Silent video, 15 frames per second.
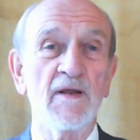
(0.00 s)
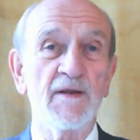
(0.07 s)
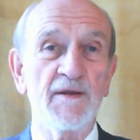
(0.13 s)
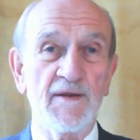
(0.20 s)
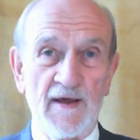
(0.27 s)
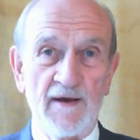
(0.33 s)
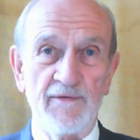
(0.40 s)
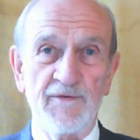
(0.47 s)

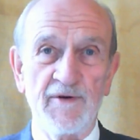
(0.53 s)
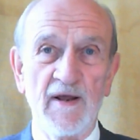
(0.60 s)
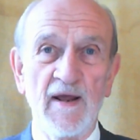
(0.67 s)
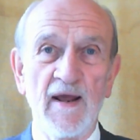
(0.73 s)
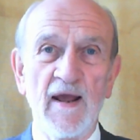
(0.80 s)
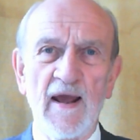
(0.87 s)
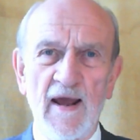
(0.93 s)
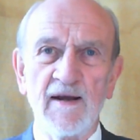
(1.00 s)
theft,
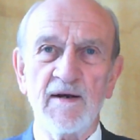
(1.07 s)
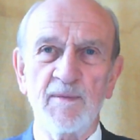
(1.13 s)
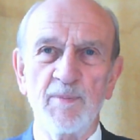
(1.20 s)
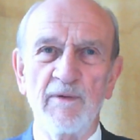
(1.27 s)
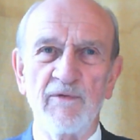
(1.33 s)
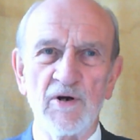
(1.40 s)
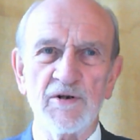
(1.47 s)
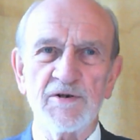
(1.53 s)
and
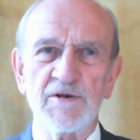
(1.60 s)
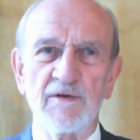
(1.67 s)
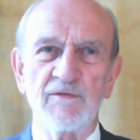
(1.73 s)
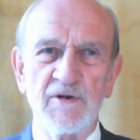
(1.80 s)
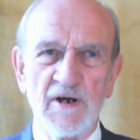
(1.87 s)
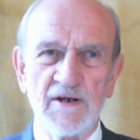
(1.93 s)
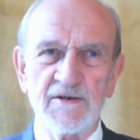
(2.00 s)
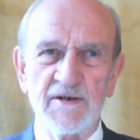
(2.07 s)
perversion of
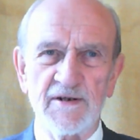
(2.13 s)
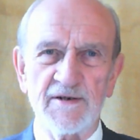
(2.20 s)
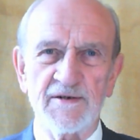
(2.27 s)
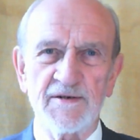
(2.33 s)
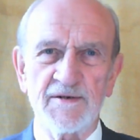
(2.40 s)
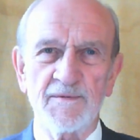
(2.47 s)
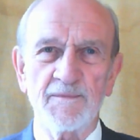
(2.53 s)
justice.